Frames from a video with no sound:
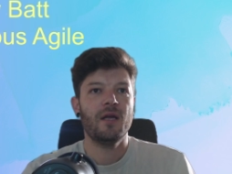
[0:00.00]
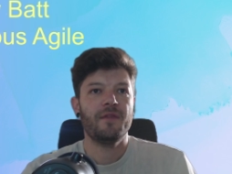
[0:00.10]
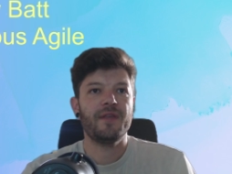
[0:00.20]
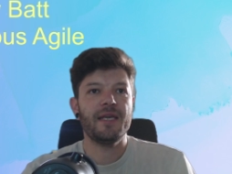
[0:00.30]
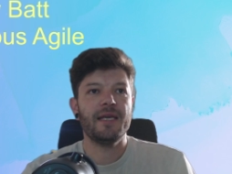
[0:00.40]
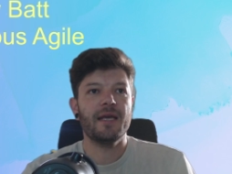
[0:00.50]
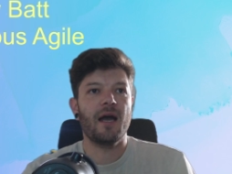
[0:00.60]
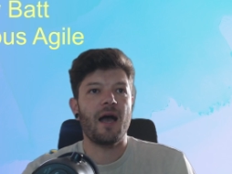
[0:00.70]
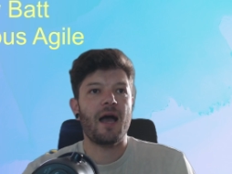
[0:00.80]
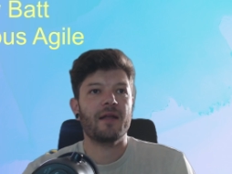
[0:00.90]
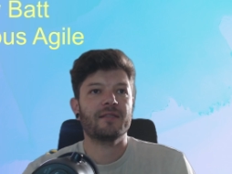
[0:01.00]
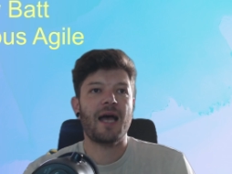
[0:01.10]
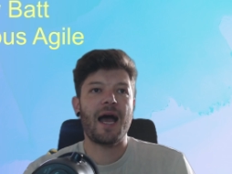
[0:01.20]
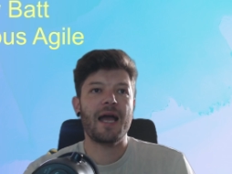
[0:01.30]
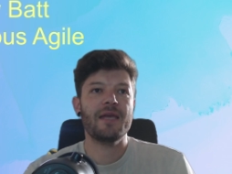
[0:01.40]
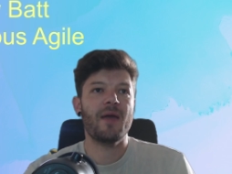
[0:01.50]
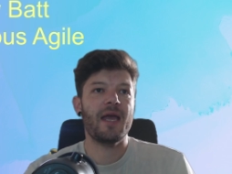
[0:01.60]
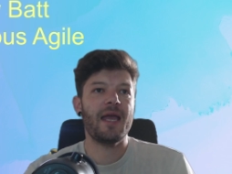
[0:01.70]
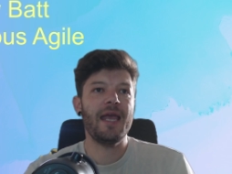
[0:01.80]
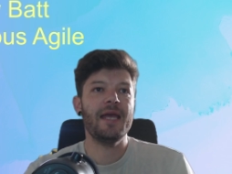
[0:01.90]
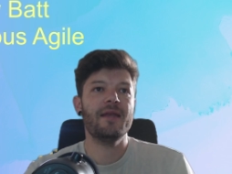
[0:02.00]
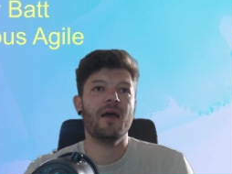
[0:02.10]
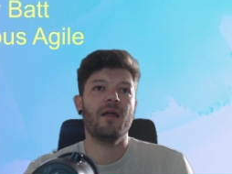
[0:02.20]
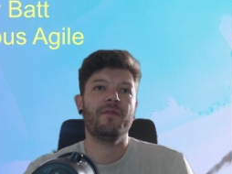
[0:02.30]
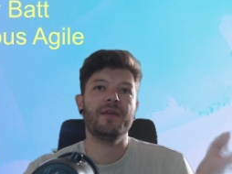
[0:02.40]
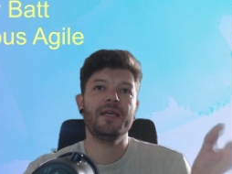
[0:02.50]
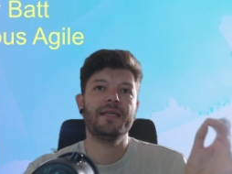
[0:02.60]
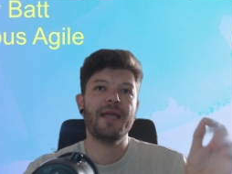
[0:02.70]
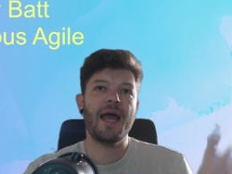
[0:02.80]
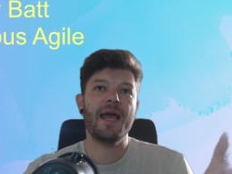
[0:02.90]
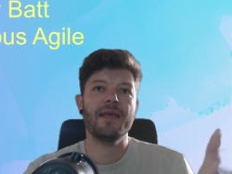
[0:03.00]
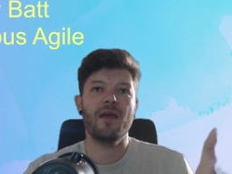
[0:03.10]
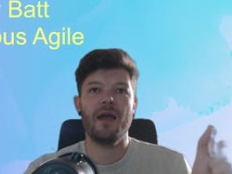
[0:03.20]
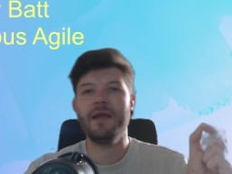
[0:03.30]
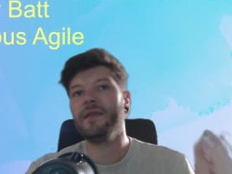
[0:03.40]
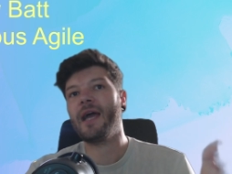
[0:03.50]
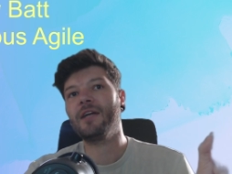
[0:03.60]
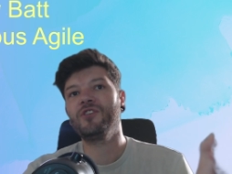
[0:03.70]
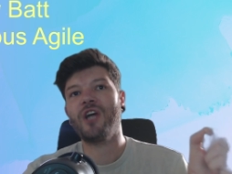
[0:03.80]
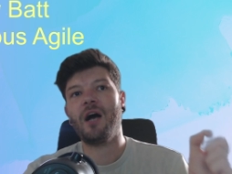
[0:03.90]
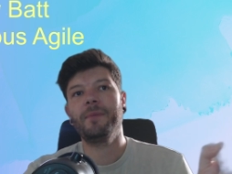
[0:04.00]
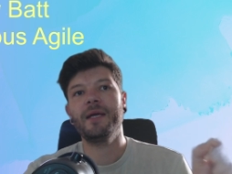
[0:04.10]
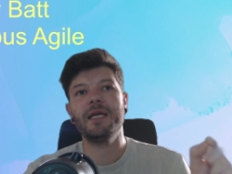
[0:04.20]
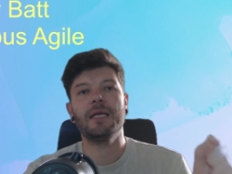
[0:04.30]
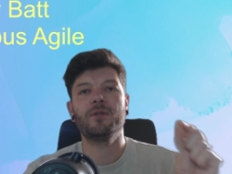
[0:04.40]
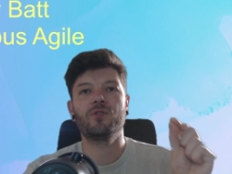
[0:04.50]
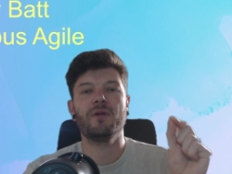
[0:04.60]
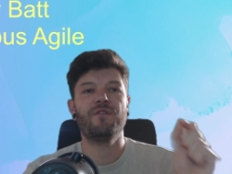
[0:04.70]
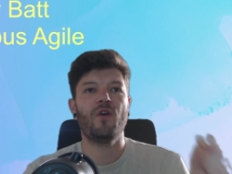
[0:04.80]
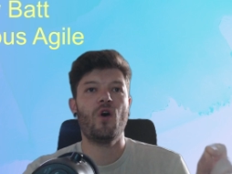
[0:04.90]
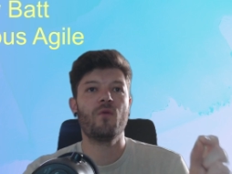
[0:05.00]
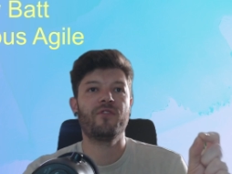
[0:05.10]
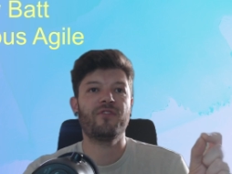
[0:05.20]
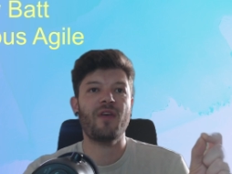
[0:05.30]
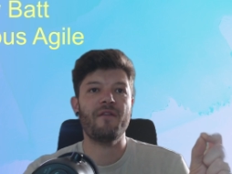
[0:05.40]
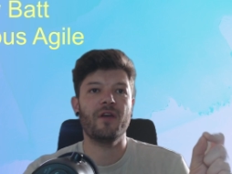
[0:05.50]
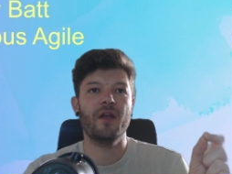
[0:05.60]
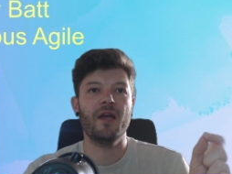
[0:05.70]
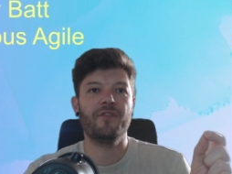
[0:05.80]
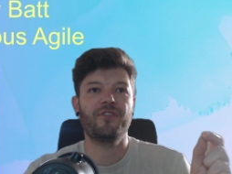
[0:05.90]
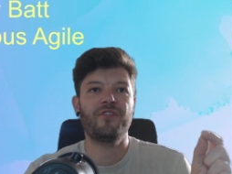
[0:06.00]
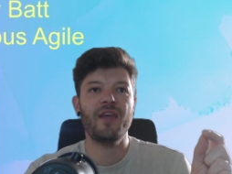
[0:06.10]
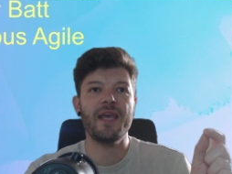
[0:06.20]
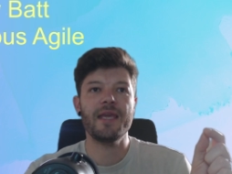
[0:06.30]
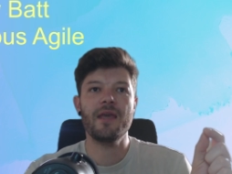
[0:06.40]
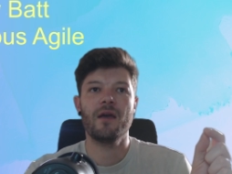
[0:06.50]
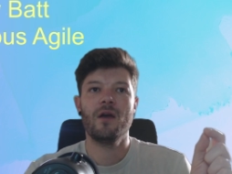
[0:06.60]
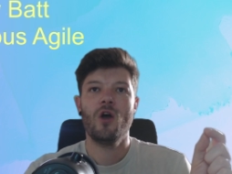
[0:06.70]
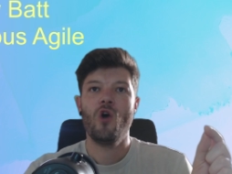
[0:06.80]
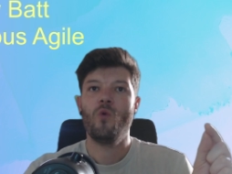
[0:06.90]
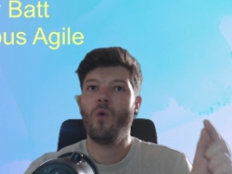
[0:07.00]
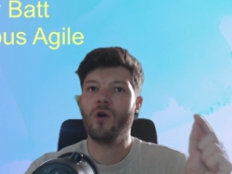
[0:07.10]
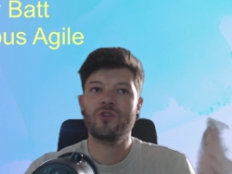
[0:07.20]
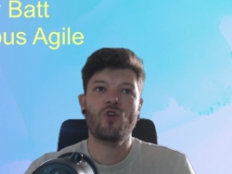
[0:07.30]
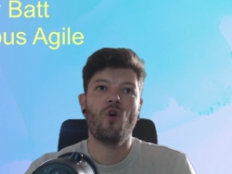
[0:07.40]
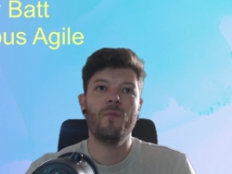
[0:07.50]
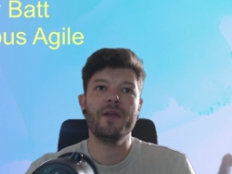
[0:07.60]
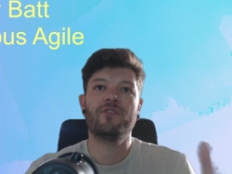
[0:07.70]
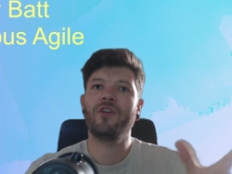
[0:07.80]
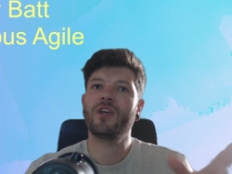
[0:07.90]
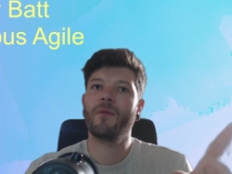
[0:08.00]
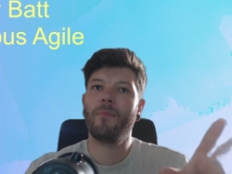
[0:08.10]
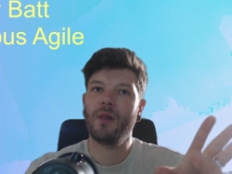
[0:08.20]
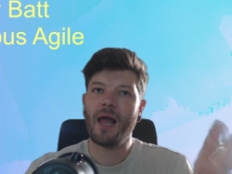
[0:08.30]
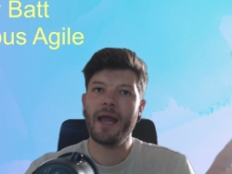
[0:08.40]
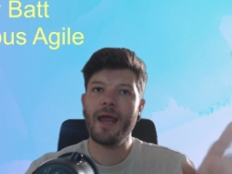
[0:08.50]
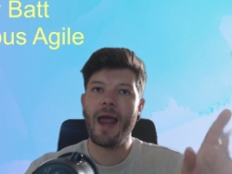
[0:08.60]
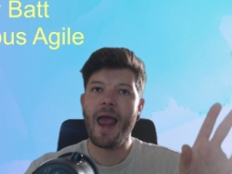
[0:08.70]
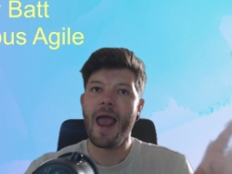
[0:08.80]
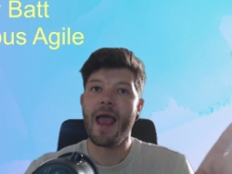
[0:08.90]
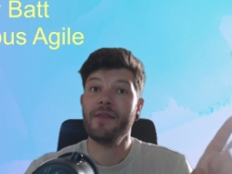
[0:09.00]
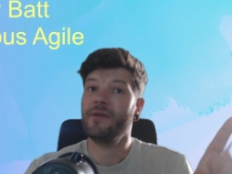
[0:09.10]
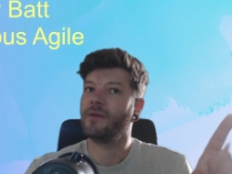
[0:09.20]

the time in the day in the agile peak between four and seven and see what's coming so you can plan ahead